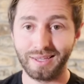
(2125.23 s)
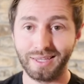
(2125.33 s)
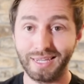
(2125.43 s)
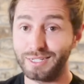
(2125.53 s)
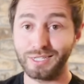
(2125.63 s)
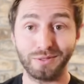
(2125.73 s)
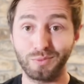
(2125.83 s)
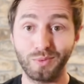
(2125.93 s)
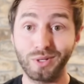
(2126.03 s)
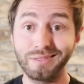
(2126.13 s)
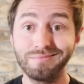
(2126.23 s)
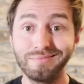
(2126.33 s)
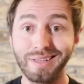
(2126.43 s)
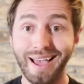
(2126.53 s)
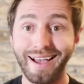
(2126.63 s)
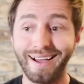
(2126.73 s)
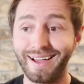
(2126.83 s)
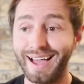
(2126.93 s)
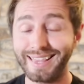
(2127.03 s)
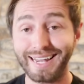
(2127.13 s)
the wool,
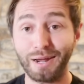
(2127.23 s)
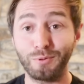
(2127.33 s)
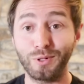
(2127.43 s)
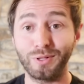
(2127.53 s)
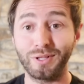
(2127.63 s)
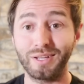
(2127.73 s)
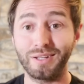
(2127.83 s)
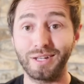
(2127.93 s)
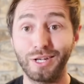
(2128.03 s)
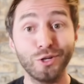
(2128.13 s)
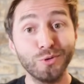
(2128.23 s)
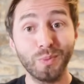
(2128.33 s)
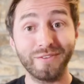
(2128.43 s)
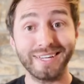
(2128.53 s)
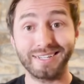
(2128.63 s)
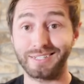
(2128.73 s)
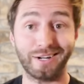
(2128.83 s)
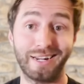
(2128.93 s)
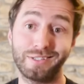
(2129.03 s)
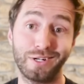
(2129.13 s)
and then I will loom with it because I
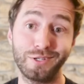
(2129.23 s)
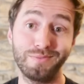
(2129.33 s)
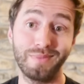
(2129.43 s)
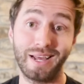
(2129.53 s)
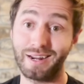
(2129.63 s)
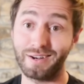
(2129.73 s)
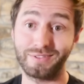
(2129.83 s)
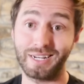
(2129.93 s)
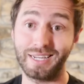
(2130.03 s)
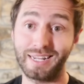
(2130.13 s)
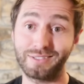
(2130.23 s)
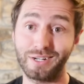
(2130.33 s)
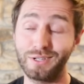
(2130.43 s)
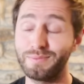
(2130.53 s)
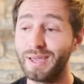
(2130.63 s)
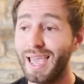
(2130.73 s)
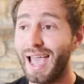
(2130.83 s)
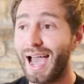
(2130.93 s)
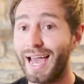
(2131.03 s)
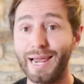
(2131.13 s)
don't know how to loom and I'd love to learn how to loom,
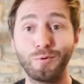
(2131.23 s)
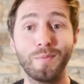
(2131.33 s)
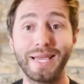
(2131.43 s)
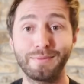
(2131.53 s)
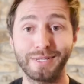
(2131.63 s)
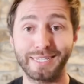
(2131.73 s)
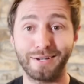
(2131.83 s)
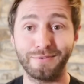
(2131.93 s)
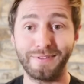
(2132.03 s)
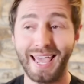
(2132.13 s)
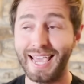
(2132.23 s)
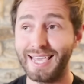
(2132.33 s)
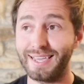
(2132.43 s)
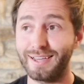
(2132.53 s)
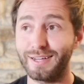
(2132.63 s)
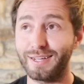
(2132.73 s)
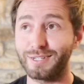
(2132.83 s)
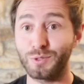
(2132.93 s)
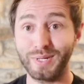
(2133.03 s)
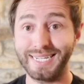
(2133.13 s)
and I will make myself a
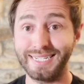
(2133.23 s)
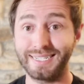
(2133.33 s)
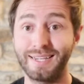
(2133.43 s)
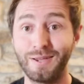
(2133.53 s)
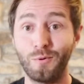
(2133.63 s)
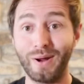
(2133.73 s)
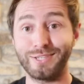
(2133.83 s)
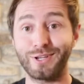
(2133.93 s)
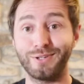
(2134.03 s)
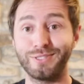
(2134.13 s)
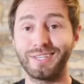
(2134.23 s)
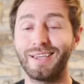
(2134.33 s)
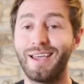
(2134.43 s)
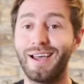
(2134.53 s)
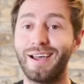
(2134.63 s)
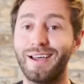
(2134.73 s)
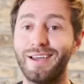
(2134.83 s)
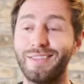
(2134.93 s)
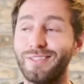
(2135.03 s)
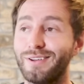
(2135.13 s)
tweed waistcoat
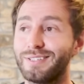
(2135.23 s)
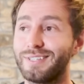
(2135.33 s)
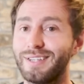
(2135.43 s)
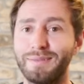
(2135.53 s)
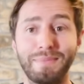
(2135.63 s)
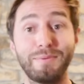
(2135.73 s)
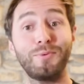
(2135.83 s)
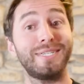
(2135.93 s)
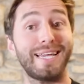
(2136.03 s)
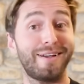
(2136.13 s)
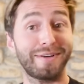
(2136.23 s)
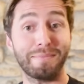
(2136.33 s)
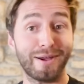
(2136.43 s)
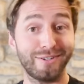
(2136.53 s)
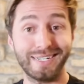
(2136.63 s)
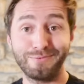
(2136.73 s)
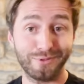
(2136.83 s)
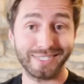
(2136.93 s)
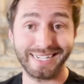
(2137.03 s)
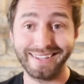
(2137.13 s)
that maybe one day I'll get married in,
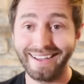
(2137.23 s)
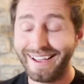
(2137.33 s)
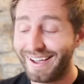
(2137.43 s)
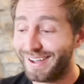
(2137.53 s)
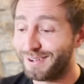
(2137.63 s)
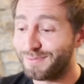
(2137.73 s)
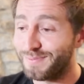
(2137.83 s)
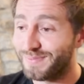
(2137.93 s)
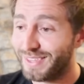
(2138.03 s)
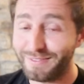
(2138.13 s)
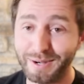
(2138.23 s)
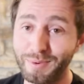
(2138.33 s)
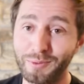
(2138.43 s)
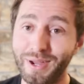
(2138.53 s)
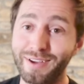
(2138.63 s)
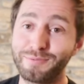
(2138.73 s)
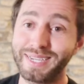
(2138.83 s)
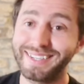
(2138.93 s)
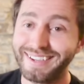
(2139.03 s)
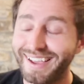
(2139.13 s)
we'll see, if anyone will have
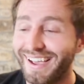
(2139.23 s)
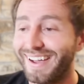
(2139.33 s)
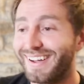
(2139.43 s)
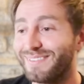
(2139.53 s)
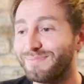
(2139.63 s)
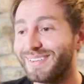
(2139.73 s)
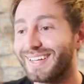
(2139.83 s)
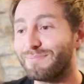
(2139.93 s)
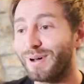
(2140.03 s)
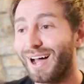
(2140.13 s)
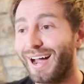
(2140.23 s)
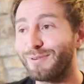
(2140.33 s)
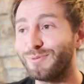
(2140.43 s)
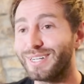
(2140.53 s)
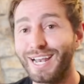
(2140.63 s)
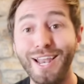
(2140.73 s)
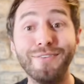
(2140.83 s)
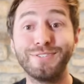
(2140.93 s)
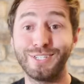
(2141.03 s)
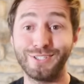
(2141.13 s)
me. But I would
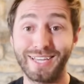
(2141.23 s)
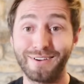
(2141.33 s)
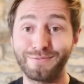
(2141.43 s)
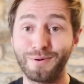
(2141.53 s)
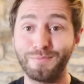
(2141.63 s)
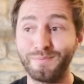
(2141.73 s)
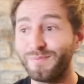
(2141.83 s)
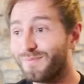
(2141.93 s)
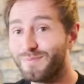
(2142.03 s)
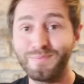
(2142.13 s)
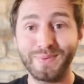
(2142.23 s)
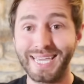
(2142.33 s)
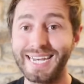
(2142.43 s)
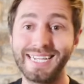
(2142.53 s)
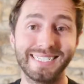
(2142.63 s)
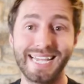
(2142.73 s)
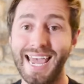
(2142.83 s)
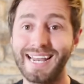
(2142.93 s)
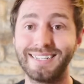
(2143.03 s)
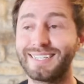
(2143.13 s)
love to do that from beginning to
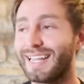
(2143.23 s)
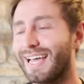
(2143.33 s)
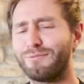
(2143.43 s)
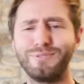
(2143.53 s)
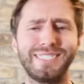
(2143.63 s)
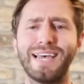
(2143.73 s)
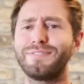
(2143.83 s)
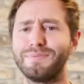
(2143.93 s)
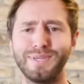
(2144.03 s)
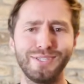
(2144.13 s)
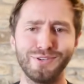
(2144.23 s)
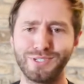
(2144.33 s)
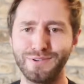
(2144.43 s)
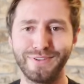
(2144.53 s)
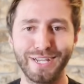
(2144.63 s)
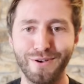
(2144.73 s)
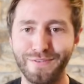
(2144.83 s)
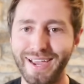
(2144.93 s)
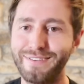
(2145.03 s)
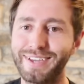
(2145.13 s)
end, and that will definitely be a YouTube video if
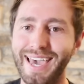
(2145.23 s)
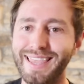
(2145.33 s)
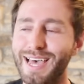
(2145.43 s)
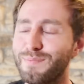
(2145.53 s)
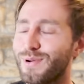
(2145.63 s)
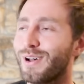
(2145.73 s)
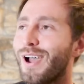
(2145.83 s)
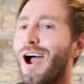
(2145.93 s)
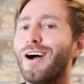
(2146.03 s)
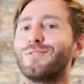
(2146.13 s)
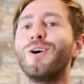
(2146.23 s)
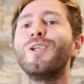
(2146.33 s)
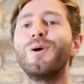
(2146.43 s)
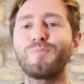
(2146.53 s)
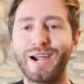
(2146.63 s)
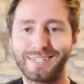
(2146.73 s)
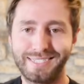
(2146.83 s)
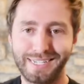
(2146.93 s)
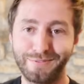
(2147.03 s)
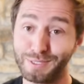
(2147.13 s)
I ever get there. But I've got a lot of
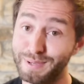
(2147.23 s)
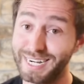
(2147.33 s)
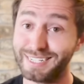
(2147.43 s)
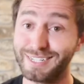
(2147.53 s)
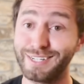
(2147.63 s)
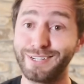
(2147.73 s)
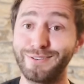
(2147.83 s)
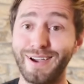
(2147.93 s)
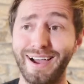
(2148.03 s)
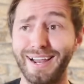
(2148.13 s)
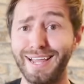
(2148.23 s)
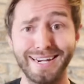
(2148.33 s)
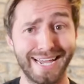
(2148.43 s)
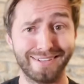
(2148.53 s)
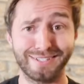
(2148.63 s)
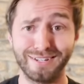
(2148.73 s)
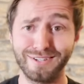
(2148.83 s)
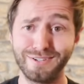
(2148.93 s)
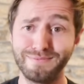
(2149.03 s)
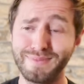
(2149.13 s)
practicing of spinning to do, learning how to
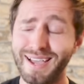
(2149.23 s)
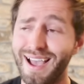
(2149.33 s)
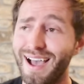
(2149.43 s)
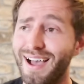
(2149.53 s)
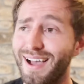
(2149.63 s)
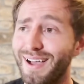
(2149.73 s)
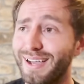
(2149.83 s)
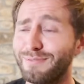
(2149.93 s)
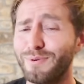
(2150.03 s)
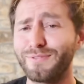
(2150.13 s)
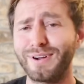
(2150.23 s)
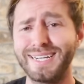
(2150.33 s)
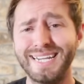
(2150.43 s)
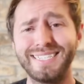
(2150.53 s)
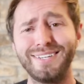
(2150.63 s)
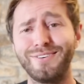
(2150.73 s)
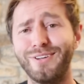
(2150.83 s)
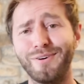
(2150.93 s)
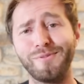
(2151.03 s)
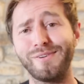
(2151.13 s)
loom, whether I knit it or
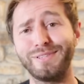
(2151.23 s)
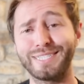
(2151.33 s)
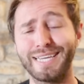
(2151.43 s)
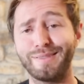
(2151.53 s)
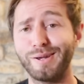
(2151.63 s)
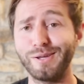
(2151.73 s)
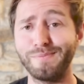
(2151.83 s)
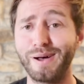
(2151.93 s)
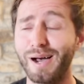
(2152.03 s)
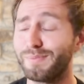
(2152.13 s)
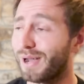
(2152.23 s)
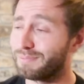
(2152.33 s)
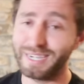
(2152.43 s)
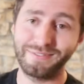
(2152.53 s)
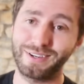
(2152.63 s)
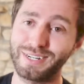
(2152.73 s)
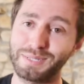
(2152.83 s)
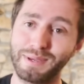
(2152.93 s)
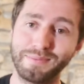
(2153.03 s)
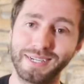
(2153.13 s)
not, we're going to skip the loom part, but I'm definitely going to
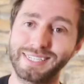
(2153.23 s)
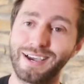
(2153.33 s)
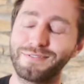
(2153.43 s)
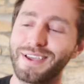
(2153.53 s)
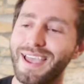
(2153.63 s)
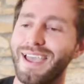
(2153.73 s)
spin it myself.